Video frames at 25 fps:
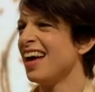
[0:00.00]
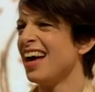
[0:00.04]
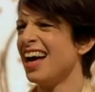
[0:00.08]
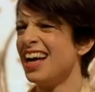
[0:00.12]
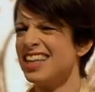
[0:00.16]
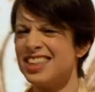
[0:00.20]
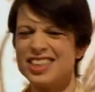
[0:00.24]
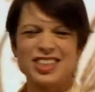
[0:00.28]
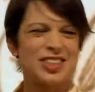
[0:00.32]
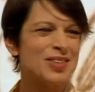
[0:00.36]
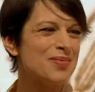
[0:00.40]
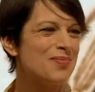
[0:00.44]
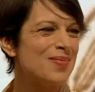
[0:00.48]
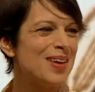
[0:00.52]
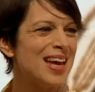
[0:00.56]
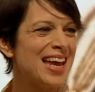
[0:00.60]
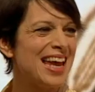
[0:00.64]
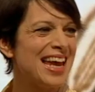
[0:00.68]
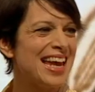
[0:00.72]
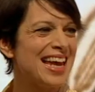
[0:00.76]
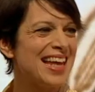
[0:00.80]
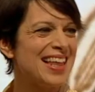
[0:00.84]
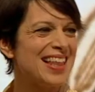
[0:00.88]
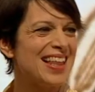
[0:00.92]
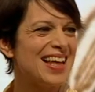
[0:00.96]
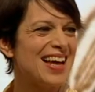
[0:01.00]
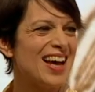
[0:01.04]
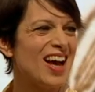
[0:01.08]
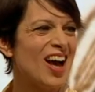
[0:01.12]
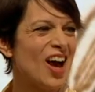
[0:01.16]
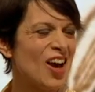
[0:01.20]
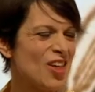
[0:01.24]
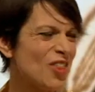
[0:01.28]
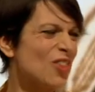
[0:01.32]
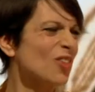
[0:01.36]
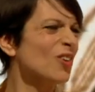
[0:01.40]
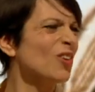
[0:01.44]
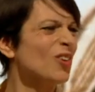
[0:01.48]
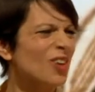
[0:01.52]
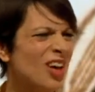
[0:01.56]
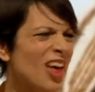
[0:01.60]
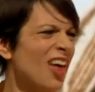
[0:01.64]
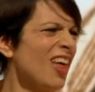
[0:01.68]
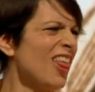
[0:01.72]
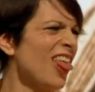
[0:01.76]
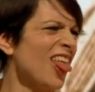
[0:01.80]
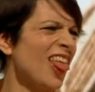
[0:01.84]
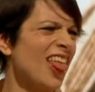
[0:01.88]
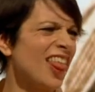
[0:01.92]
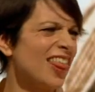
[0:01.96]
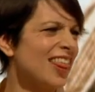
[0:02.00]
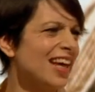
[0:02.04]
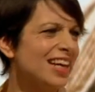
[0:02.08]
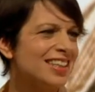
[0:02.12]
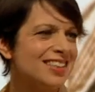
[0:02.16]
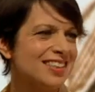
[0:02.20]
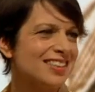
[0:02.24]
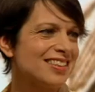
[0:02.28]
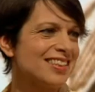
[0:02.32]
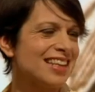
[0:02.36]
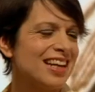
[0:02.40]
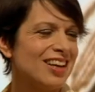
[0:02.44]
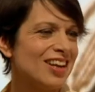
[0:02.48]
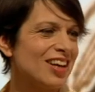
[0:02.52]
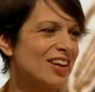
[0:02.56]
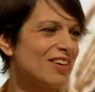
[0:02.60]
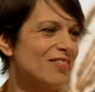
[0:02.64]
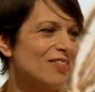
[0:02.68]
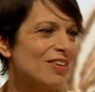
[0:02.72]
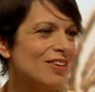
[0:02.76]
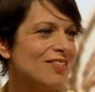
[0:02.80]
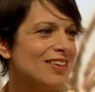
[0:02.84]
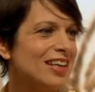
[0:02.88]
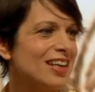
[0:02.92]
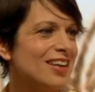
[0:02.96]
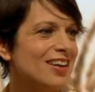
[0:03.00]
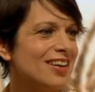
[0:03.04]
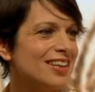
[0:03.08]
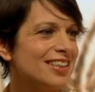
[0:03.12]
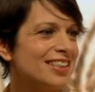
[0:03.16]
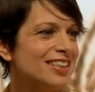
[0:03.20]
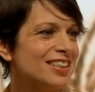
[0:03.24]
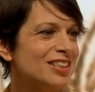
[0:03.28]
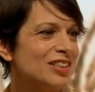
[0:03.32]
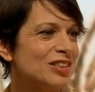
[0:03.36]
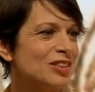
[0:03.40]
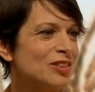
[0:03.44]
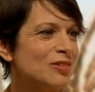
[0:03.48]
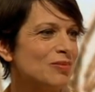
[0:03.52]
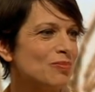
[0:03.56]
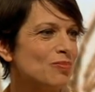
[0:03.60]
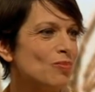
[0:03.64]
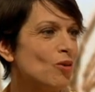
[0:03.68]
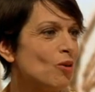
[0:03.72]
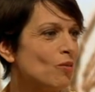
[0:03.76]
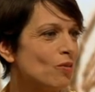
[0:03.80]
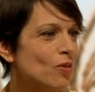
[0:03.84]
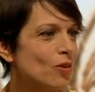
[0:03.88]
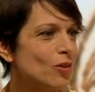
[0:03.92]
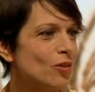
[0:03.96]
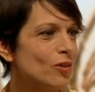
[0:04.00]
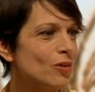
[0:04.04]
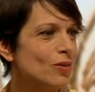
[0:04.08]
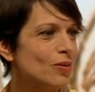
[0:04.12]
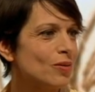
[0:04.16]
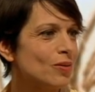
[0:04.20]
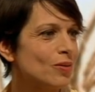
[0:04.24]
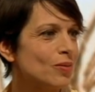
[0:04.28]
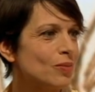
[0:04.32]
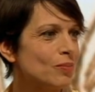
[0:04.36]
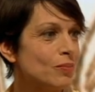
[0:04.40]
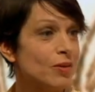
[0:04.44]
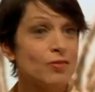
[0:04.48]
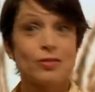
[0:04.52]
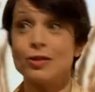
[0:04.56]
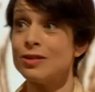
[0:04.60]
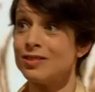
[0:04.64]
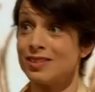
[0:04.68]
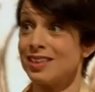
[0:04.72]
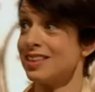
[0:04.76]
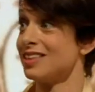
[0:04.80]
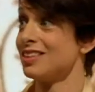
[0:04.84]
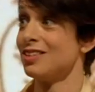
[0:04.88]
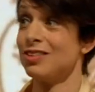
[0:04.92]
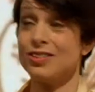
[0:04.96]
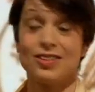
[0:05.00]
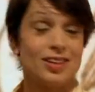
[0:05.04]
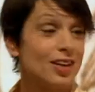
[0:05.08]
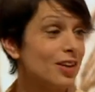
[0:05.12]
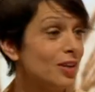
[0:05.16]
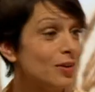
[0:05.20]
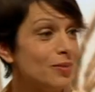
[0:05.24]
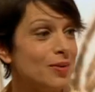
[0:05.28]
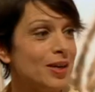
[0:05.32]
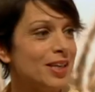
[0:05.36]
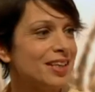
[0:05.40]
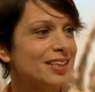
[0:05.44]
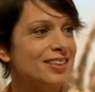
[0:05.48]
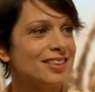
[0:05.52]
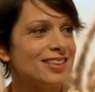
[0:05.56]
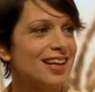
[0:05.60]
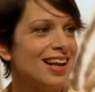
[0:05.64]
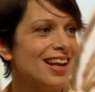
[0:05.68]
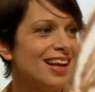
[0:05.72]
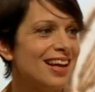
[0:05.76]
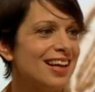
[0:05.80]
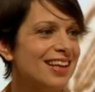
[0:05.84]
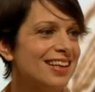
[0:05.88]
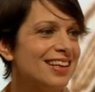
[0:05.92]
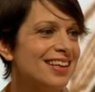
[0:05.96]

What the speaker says: And to me, I thought, that doesn't sound like a very nice moral. But of course, that's not the only way you can tell it.